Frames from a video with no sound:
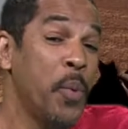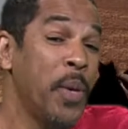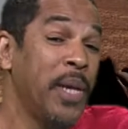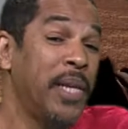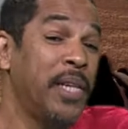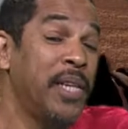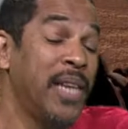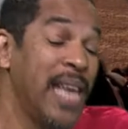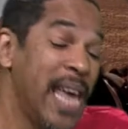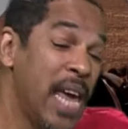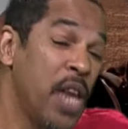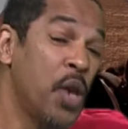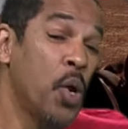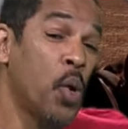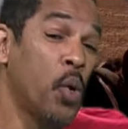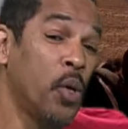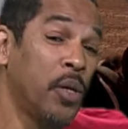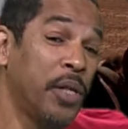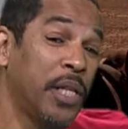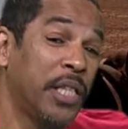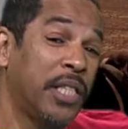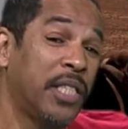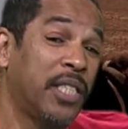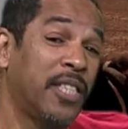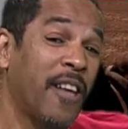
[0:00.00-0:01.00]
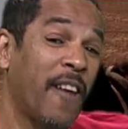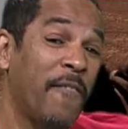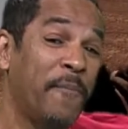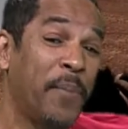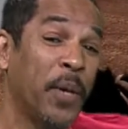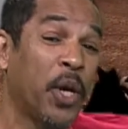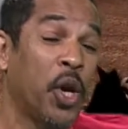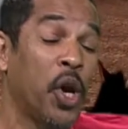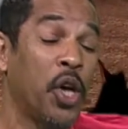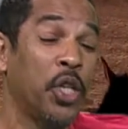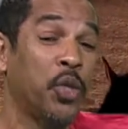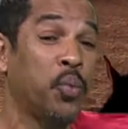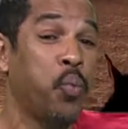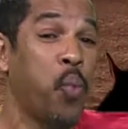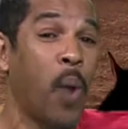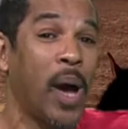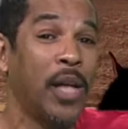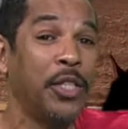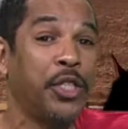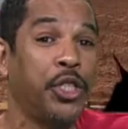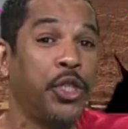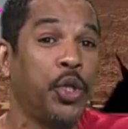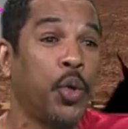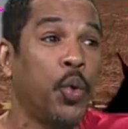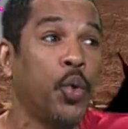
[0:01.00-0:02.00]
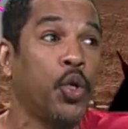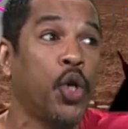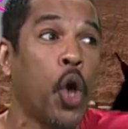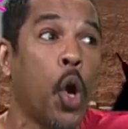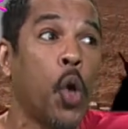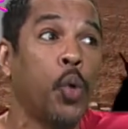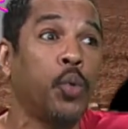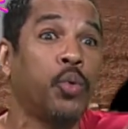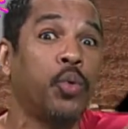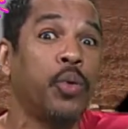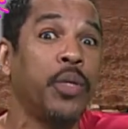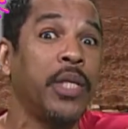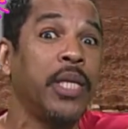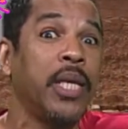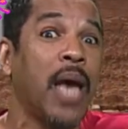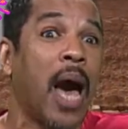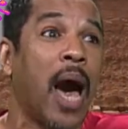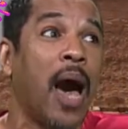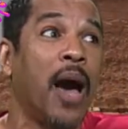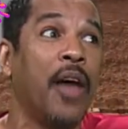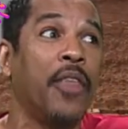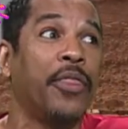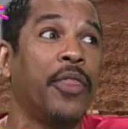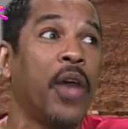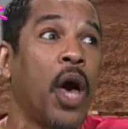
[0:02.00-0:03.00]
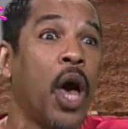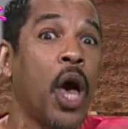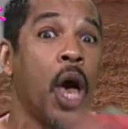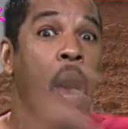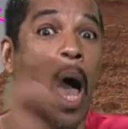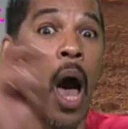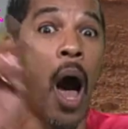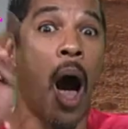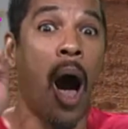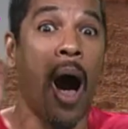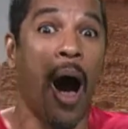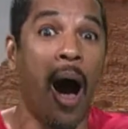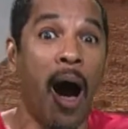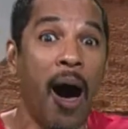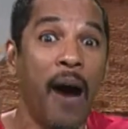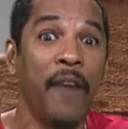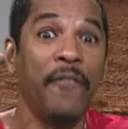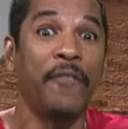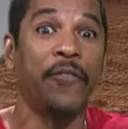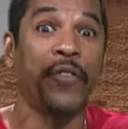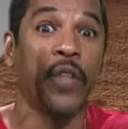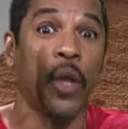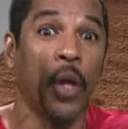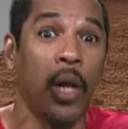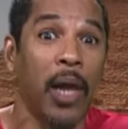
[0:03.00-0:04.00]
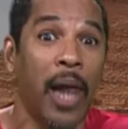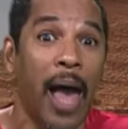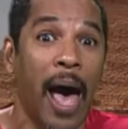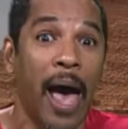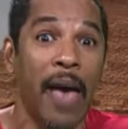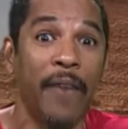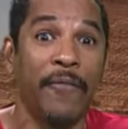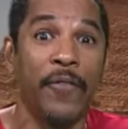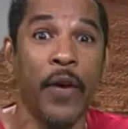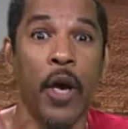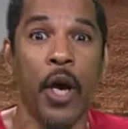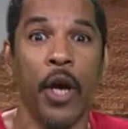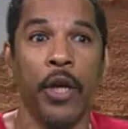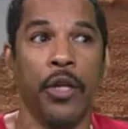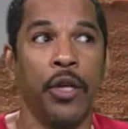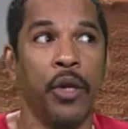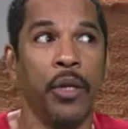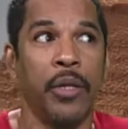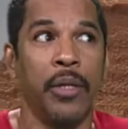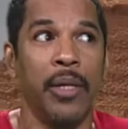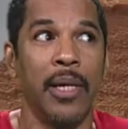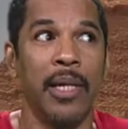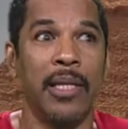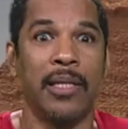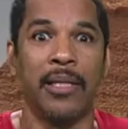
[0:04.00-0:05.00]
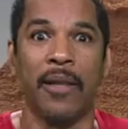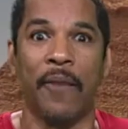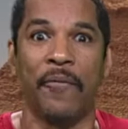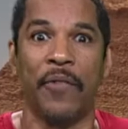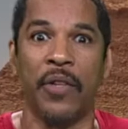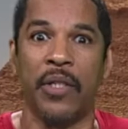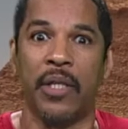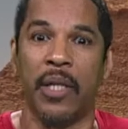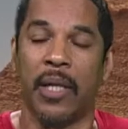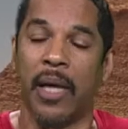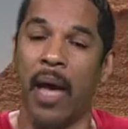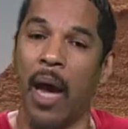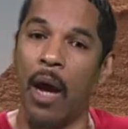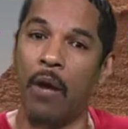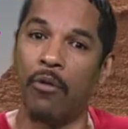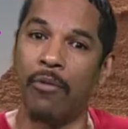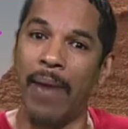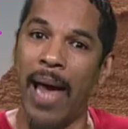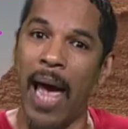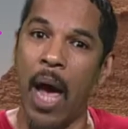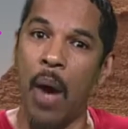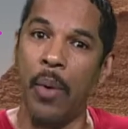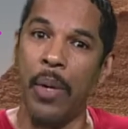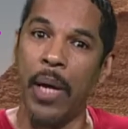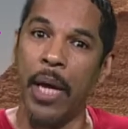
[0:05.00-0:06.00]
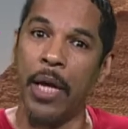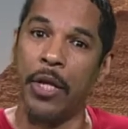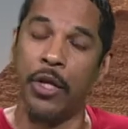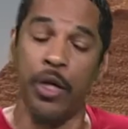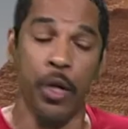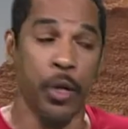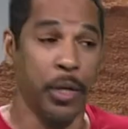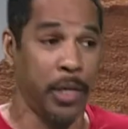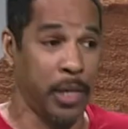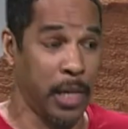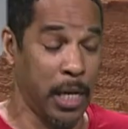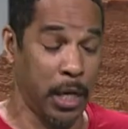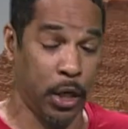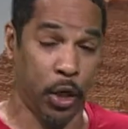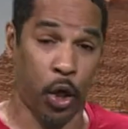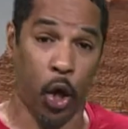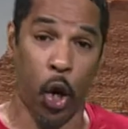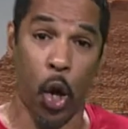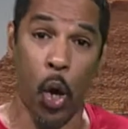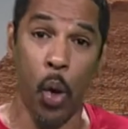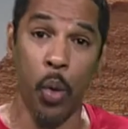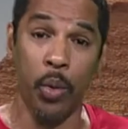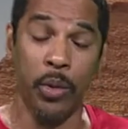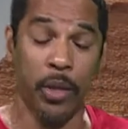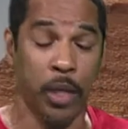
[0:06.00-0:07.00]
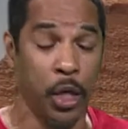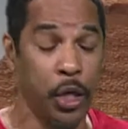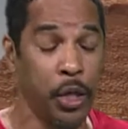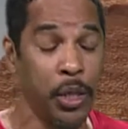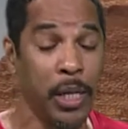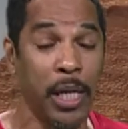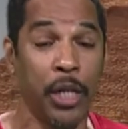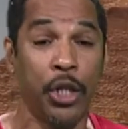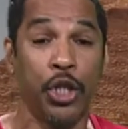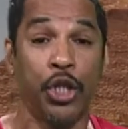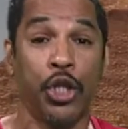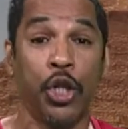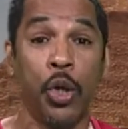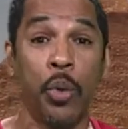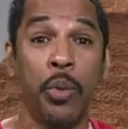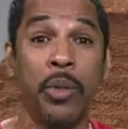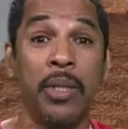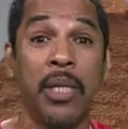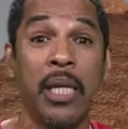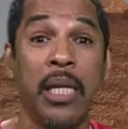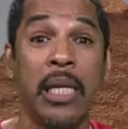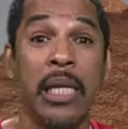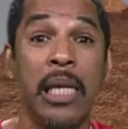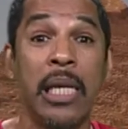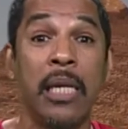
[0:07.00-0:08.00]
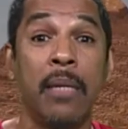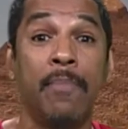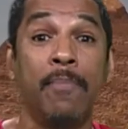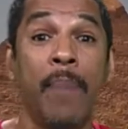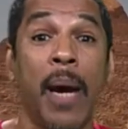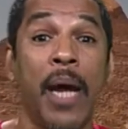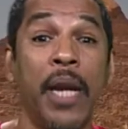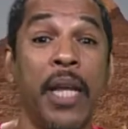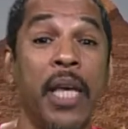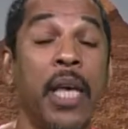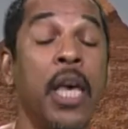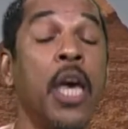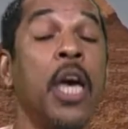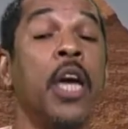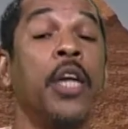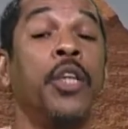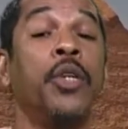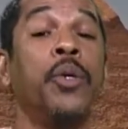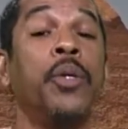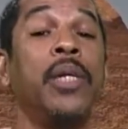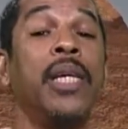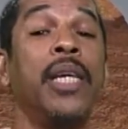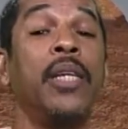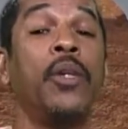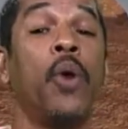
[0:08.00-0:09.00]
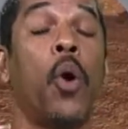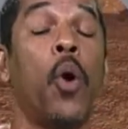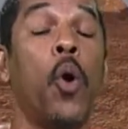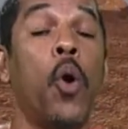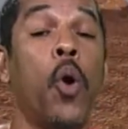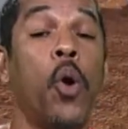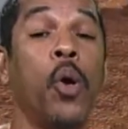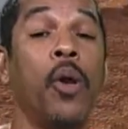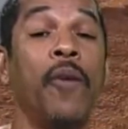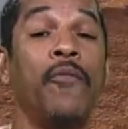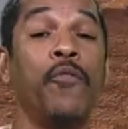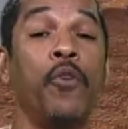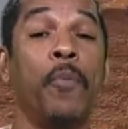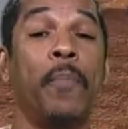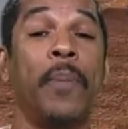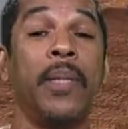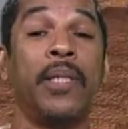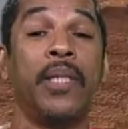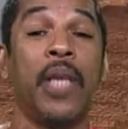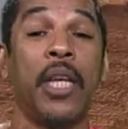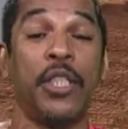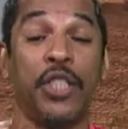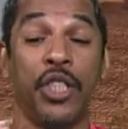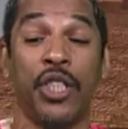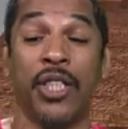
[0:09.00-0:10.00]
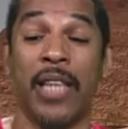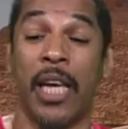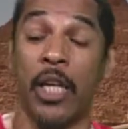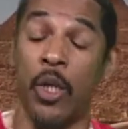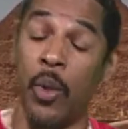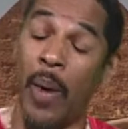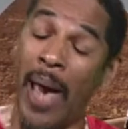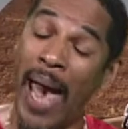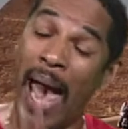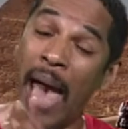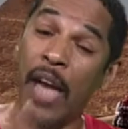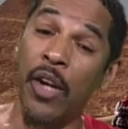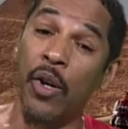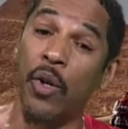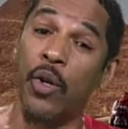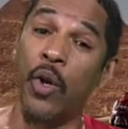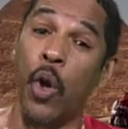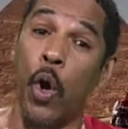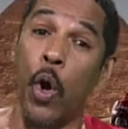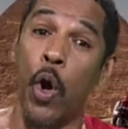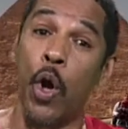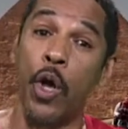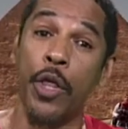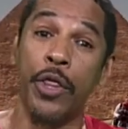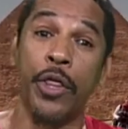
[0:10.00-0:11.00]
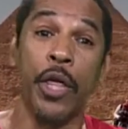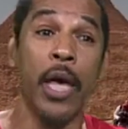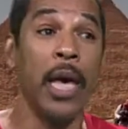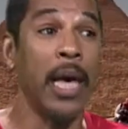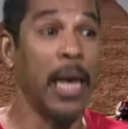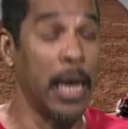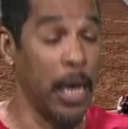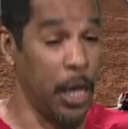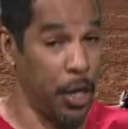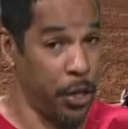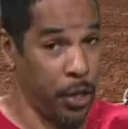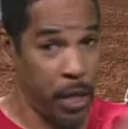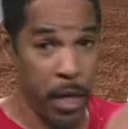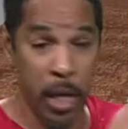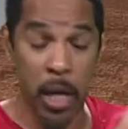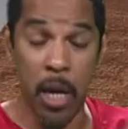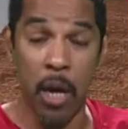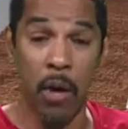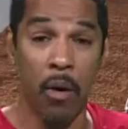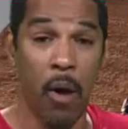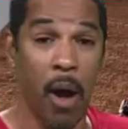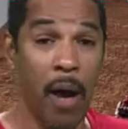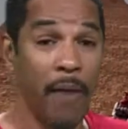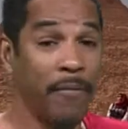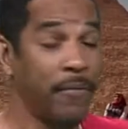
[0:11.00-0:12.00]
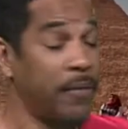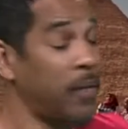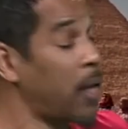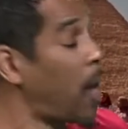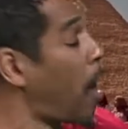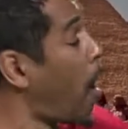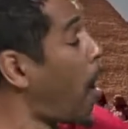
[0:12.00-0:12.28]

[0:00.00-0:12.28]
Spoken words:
need all this stuff because once you go to the other afterlife, you'd need something to get around in. You'd need clothes, you'd need shoes, you need money, you need all of the possessions that you had on earth in the hereafter.